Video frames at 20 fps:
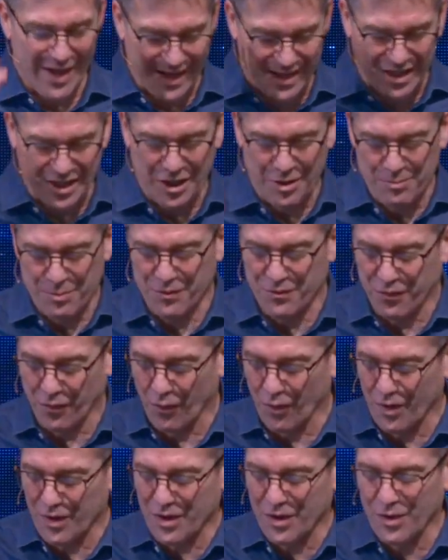I come
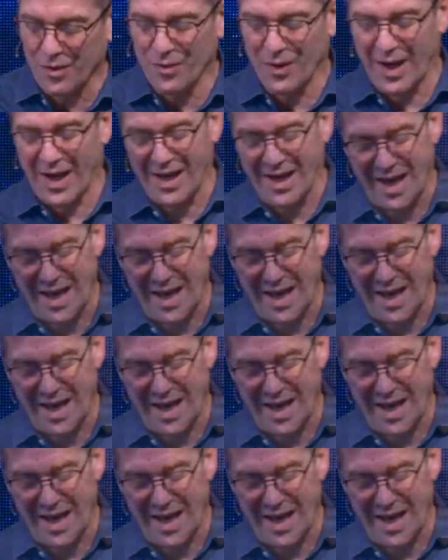before you and